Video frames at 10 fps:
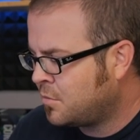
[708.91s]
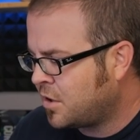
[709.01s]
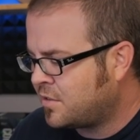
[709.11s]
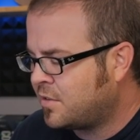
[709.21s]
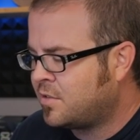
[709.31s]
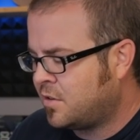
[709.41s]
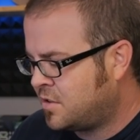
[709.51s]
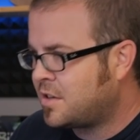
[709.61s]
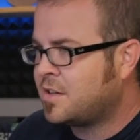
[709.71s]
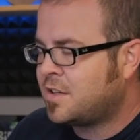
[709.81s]
processor
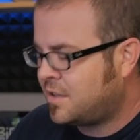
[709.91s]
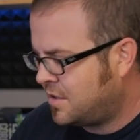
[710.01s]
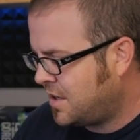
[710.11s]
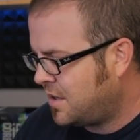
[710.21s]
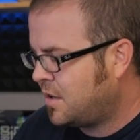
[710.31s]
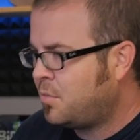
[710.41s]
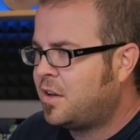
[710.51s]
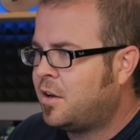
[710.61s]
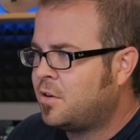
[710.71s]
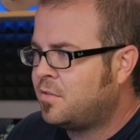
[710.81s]
starting to get a
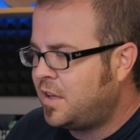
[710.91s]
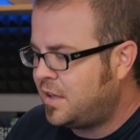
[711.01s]
bit out of